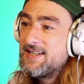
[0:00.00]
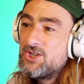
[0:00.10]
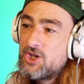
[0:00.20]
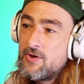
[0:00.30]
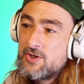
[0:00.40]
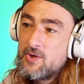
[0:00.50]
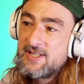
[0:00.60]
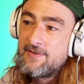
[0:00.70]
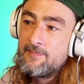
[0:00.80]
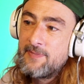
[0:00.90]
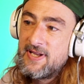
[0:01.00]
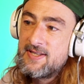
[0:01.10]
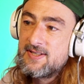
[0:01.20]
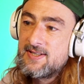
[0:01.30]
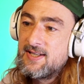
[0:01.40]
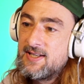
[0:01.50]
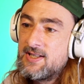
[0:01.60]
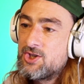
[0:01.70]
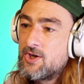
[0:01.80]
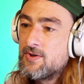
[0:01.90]
He didn't show us all these different beaters, did he?
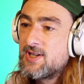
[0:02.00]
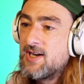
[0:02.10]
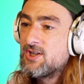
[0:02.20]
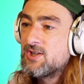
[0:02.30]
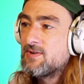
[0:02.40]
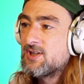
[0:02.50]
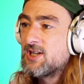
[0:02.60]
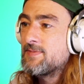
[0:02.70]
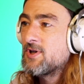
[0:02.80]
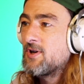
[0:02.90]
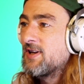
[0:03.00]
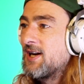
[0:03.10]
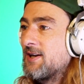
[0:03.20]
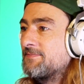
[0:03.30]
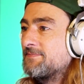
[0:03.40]
He didn't show us that. He just skipped over that.